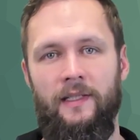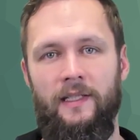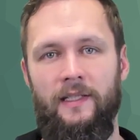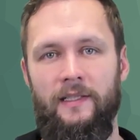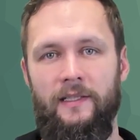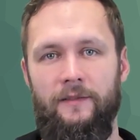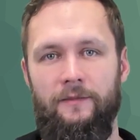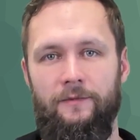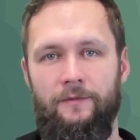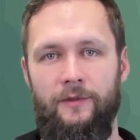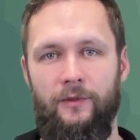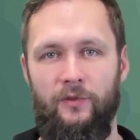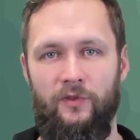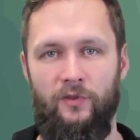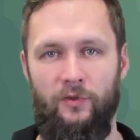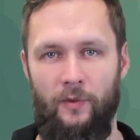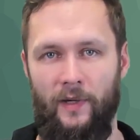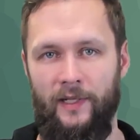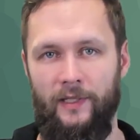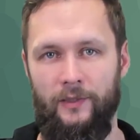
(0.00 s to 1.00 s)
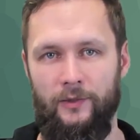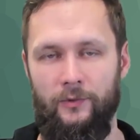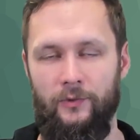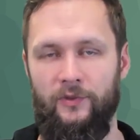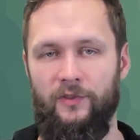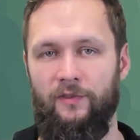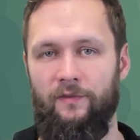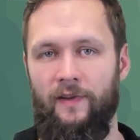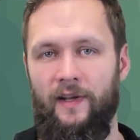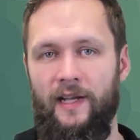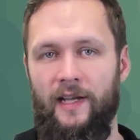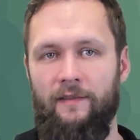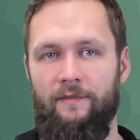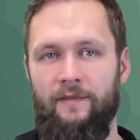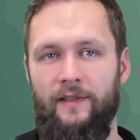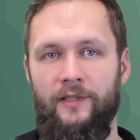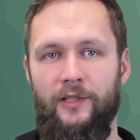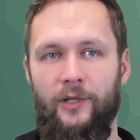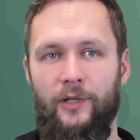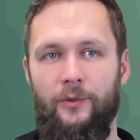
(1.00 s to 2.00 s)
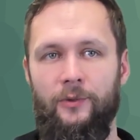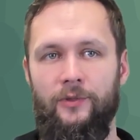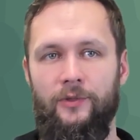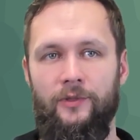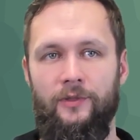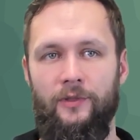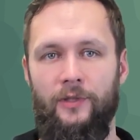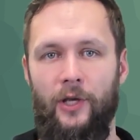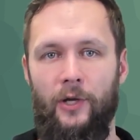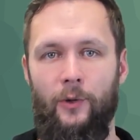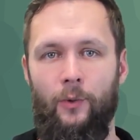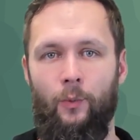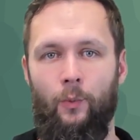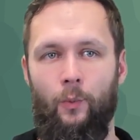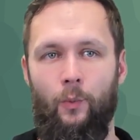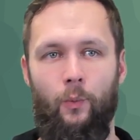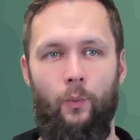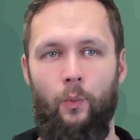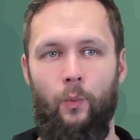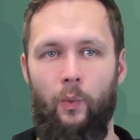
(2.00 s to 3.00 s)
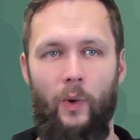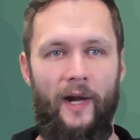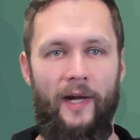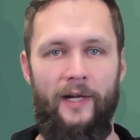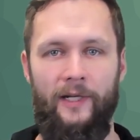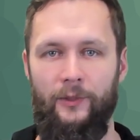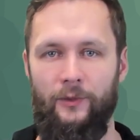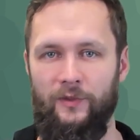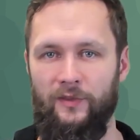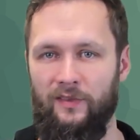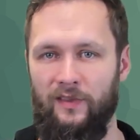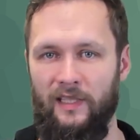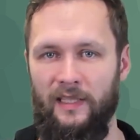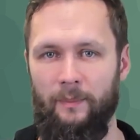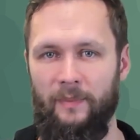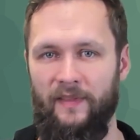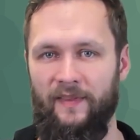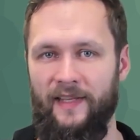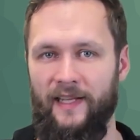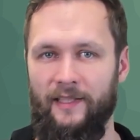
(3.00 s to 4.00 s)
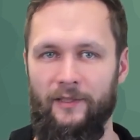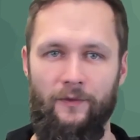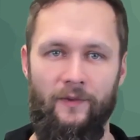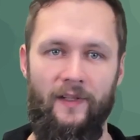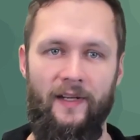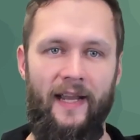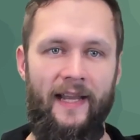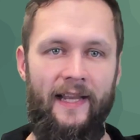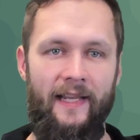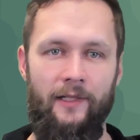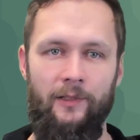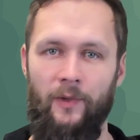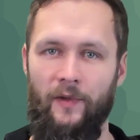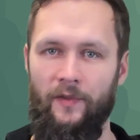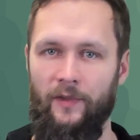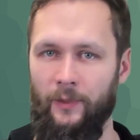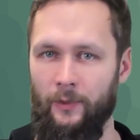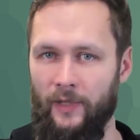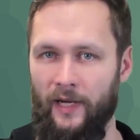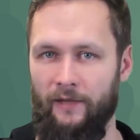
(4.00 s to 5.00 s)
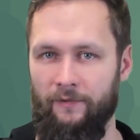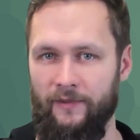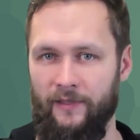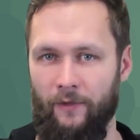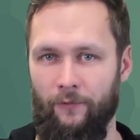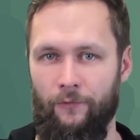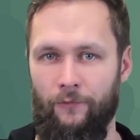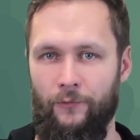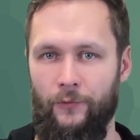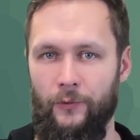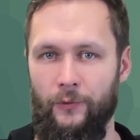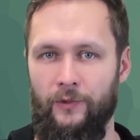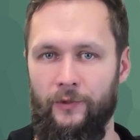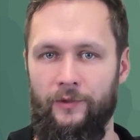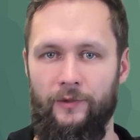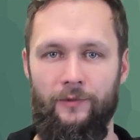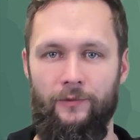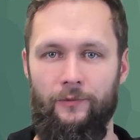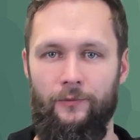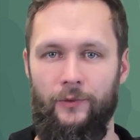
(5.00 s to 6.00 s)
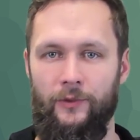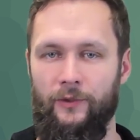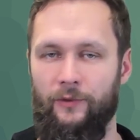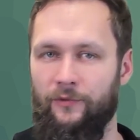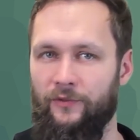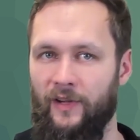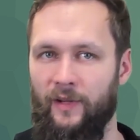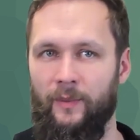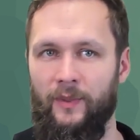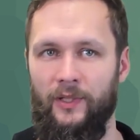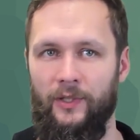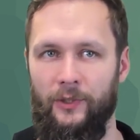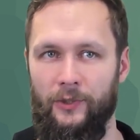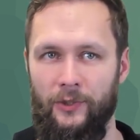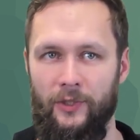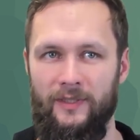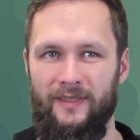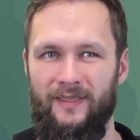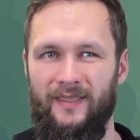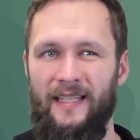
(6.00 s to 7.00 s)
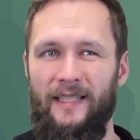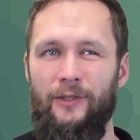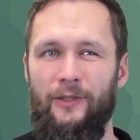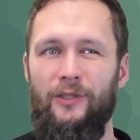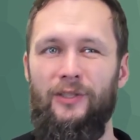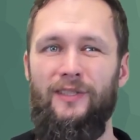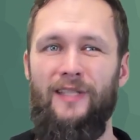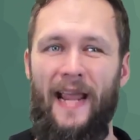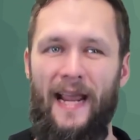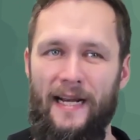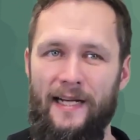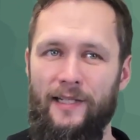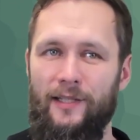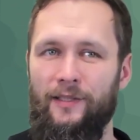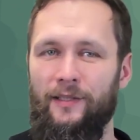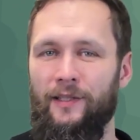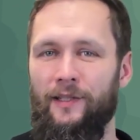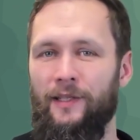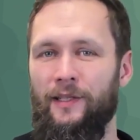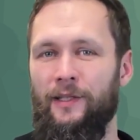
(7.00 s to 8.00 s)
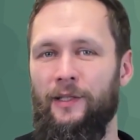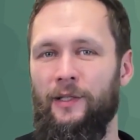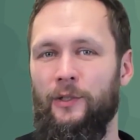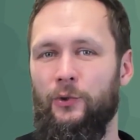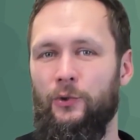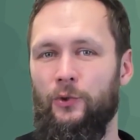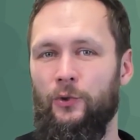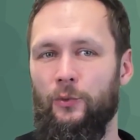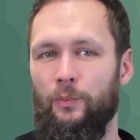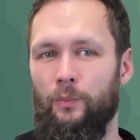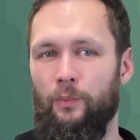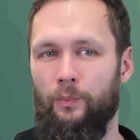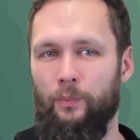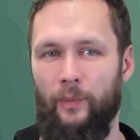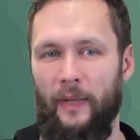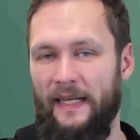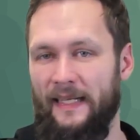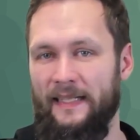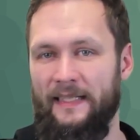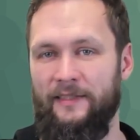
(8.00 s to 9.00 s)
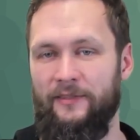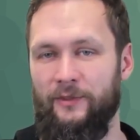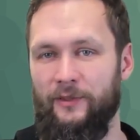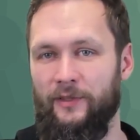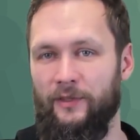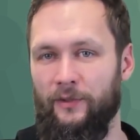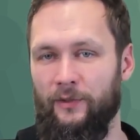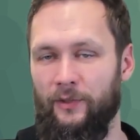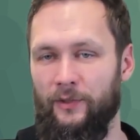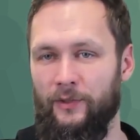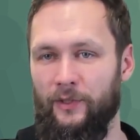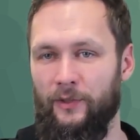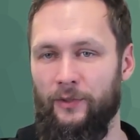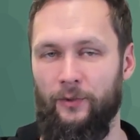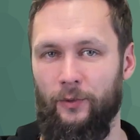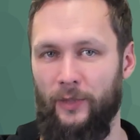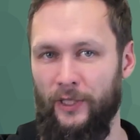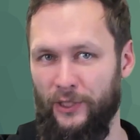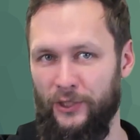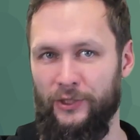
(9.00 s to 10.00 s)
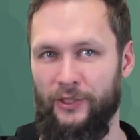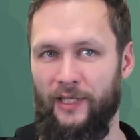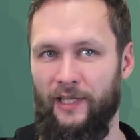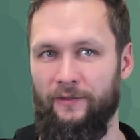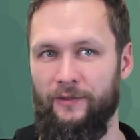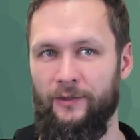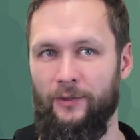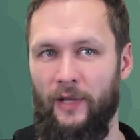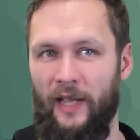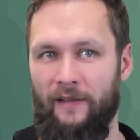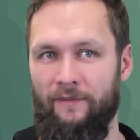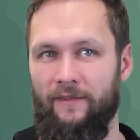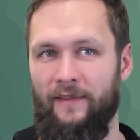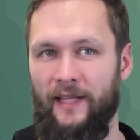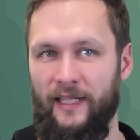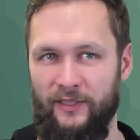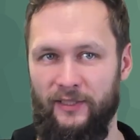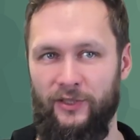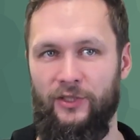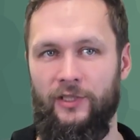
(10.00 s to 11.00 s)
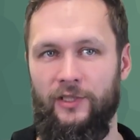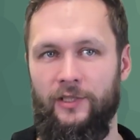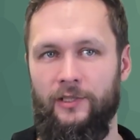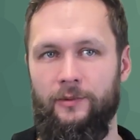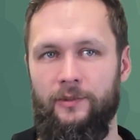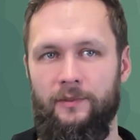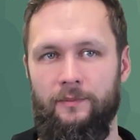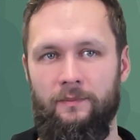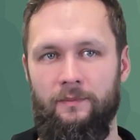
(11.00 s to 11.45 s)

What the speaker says: If you struggle to survive and don't know where you sleep at the end of the day and whether you will have enough food for your family or not, then you tend to, at least on a rational level, to have less children.